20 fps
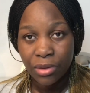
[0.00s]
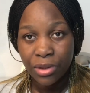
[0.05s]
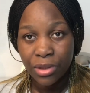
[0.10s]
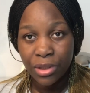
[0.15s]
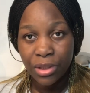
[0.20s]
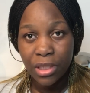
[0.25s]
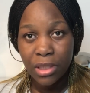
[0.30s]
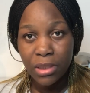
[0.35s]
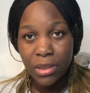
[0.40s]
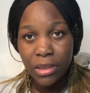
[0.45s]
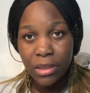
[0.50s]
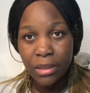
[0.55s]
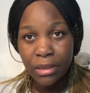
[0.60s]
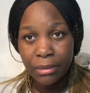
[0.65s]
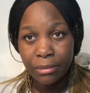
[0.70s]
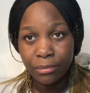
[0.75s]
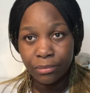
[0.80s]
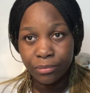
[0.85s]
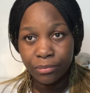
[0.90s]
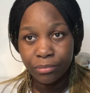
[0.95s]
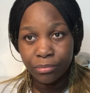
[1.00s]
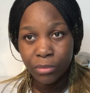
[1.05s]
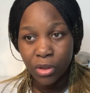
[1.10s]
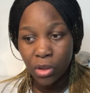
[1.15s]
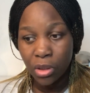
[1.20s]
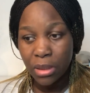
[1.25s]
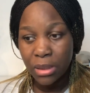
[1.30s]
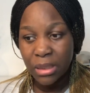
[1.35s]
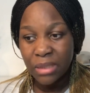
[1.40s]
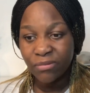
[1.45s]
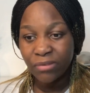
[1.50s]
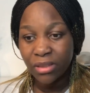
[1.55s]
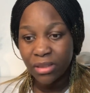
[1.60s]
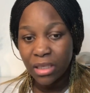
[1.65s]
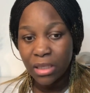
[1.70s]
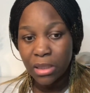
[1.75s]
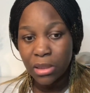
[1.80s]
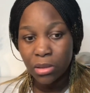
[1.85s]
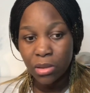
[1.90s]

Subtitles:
in asylum because the father is